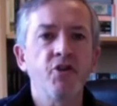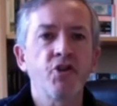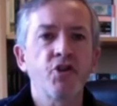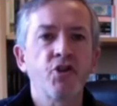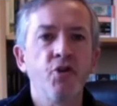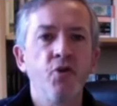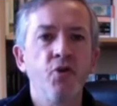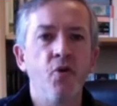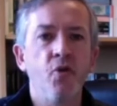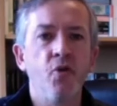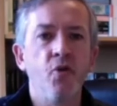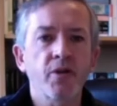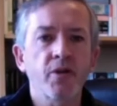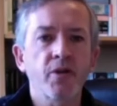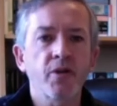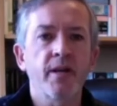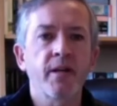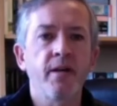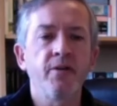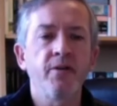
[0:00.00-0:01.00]
short,
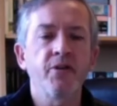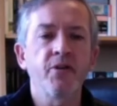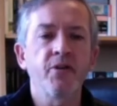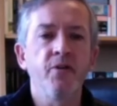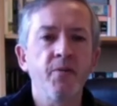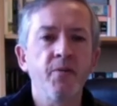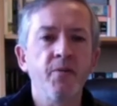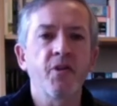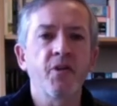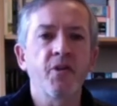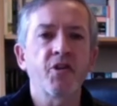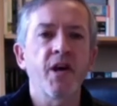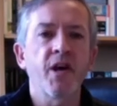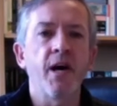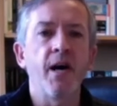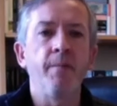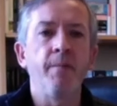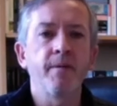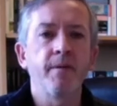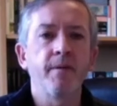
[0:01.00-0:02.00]
I can't do it with the
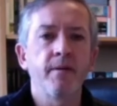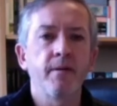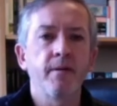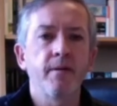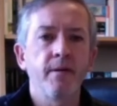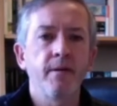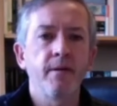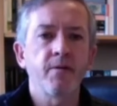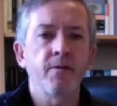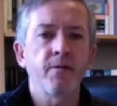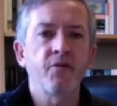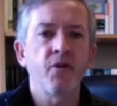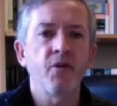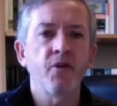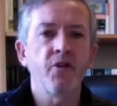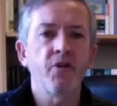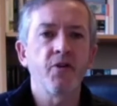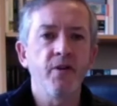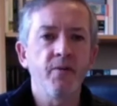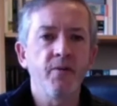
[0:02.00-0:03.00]
thumb, so I've got
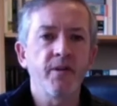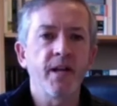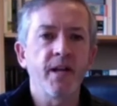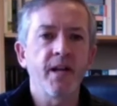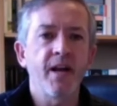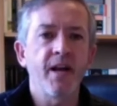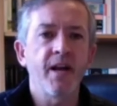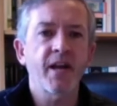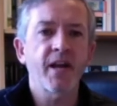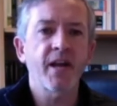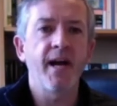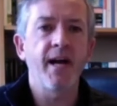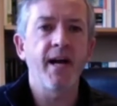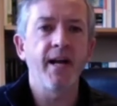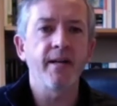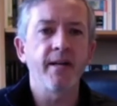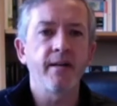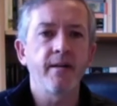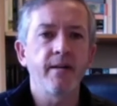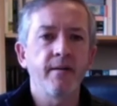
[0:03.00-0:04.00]
to do it with the left
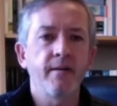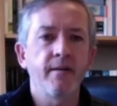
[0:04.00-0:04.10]
hand.